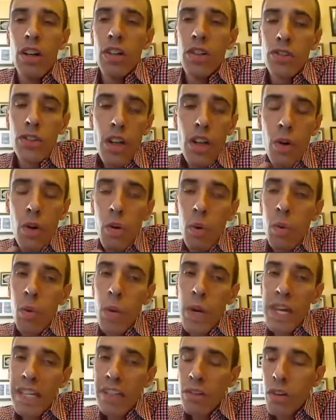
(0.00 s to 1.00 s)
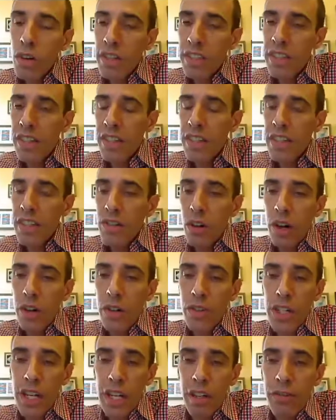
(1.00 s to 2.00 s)
So we looked at these
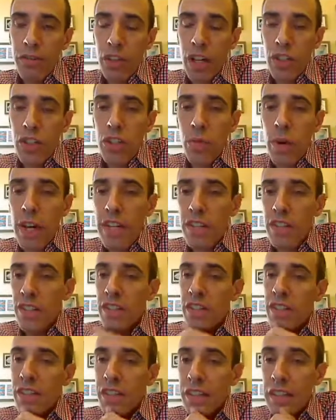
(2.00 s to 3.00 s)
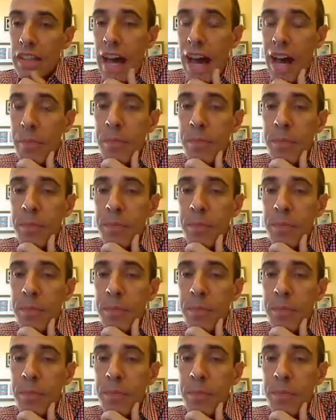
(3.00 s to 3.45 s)
autogenic fluctuations in the lab.